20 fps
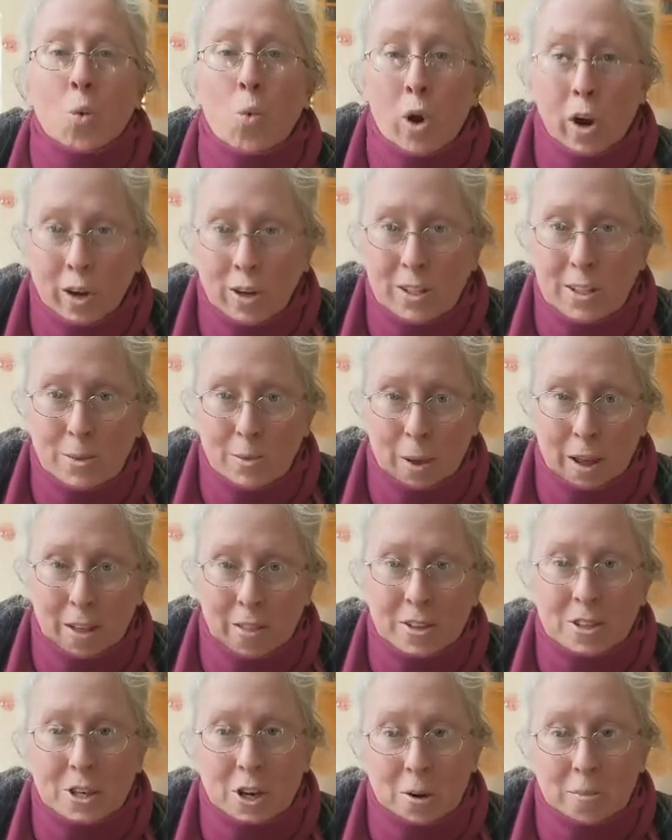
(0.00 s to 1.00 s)
works
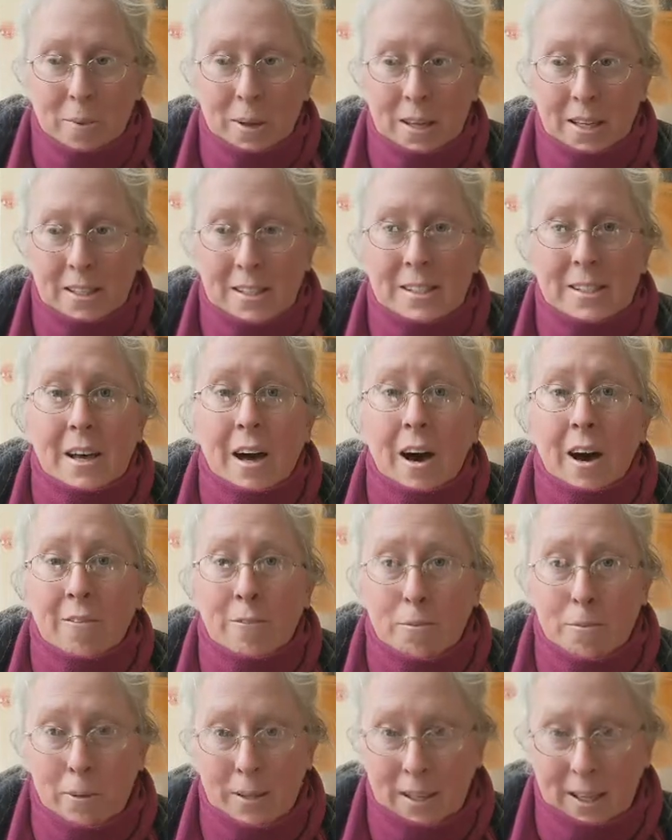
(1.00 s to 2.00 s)
with the terpenes
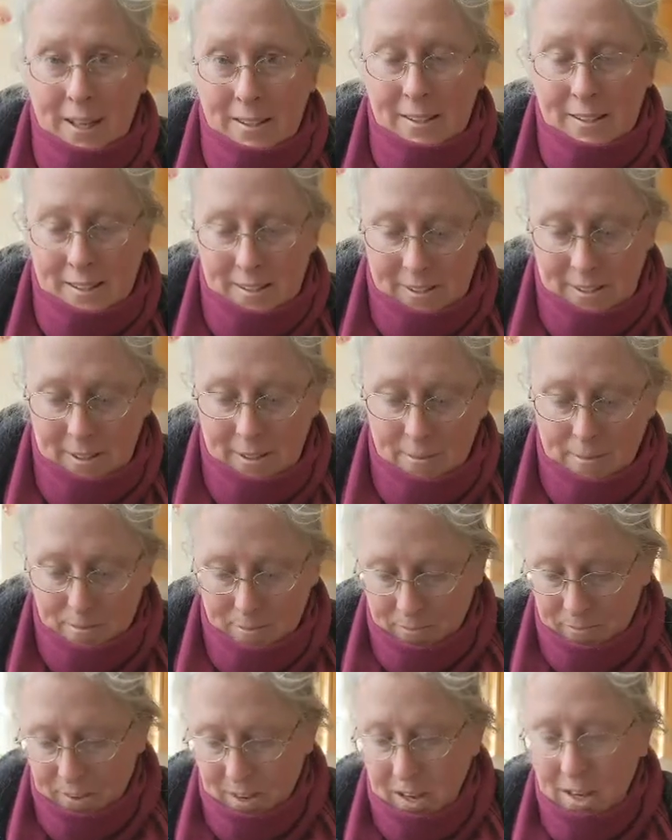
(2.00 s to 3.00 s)
of a plant
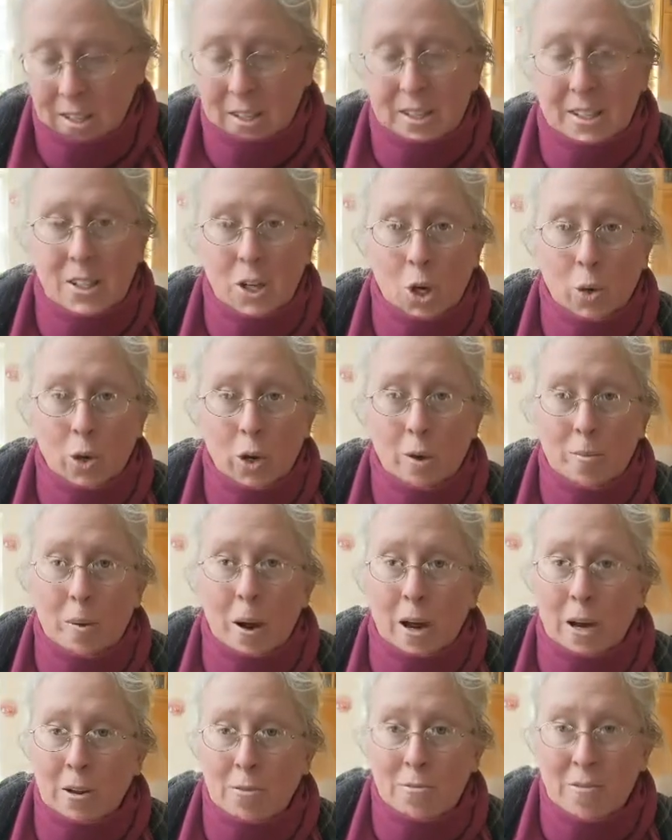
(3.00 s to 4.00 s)
system. So your
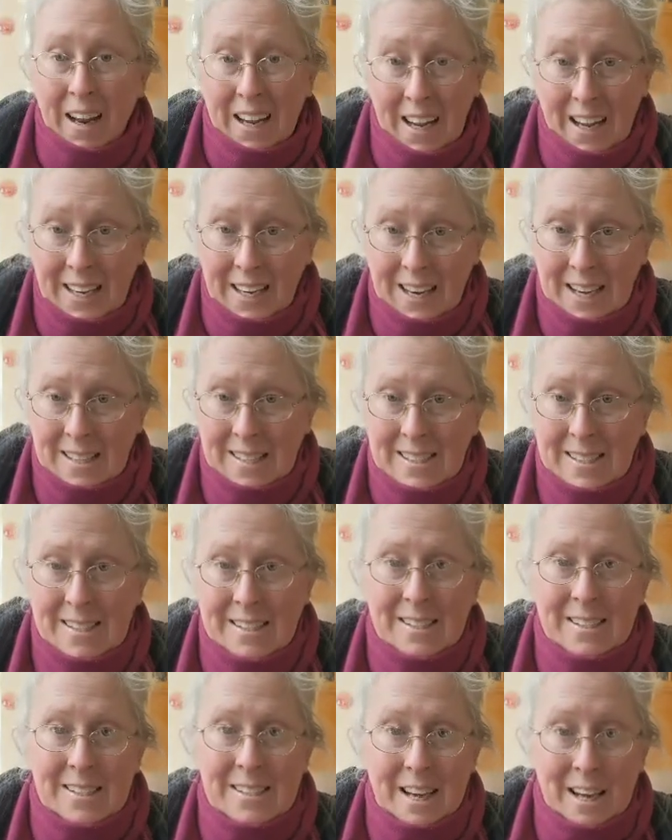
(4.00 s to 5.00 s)
body
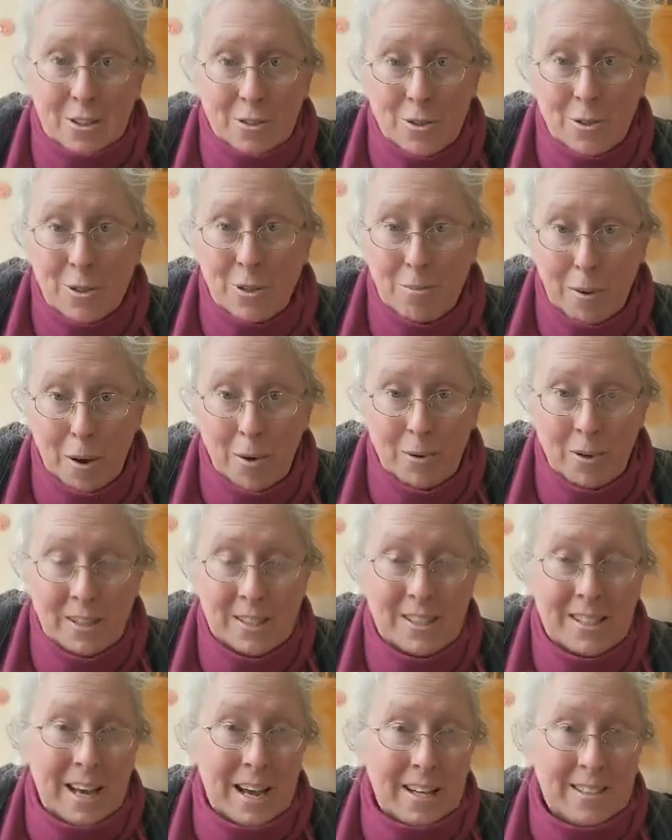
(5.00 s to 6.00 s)
recognizes these natural
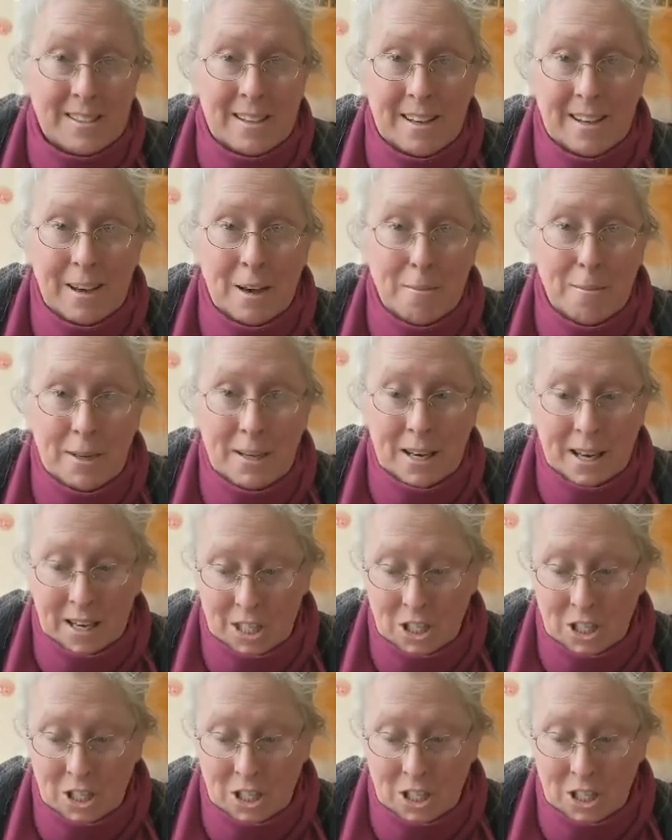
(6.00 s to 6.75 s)
components as they come in